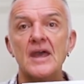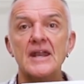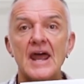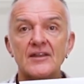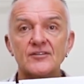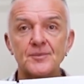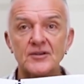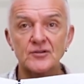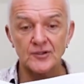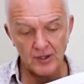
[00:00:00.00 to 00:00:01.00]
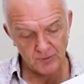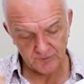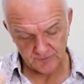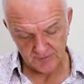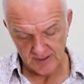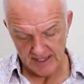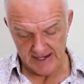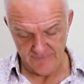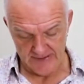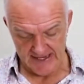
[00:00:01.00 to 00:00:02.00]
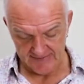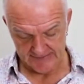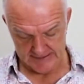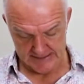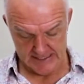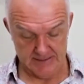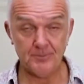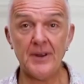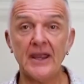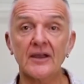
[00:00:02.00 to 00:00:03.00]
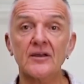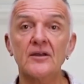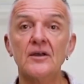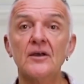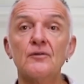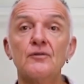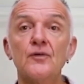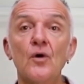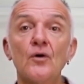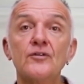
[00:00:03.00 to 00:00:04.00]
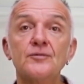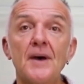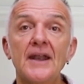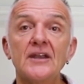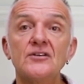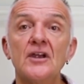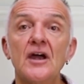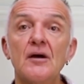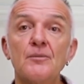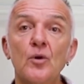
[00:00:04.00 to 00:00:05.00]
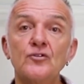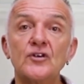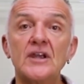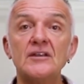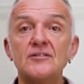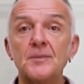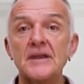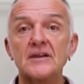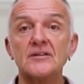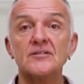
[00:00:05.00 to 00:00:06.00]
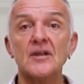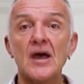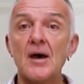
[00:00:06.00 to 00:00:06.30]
It has special notes every lesson in pink for Spanish and Portuguese speakers,